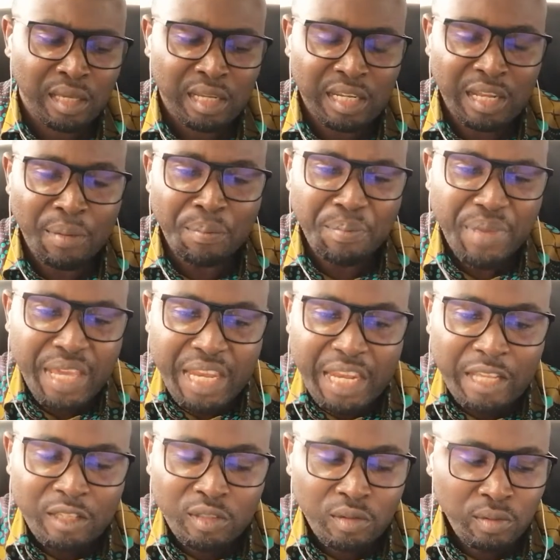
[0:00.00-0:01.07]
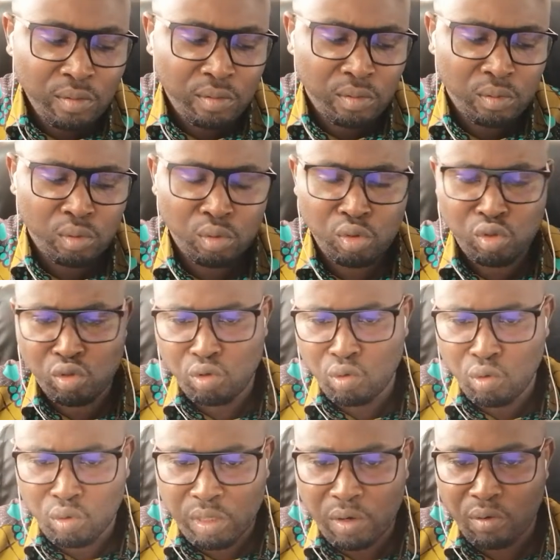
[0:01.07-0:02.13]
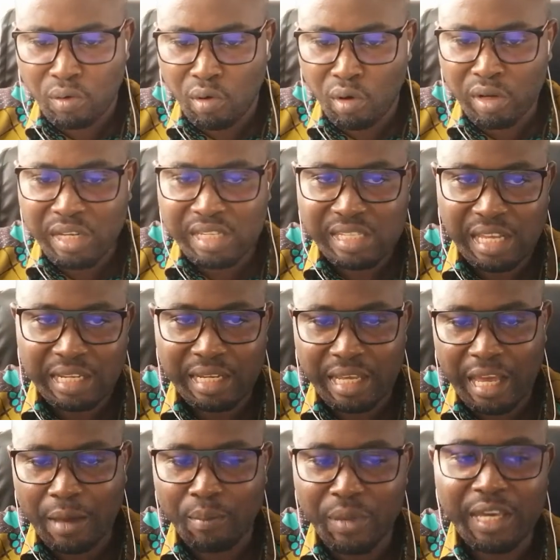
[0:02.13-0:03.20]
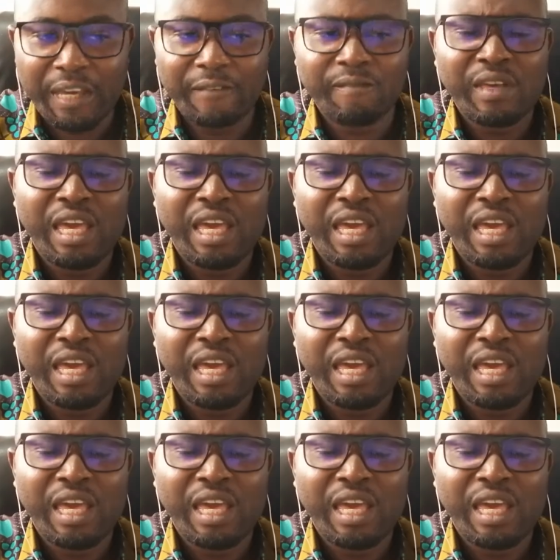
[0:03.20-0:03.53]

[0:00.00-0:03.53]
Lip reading: the meaning to the recordings that they are making,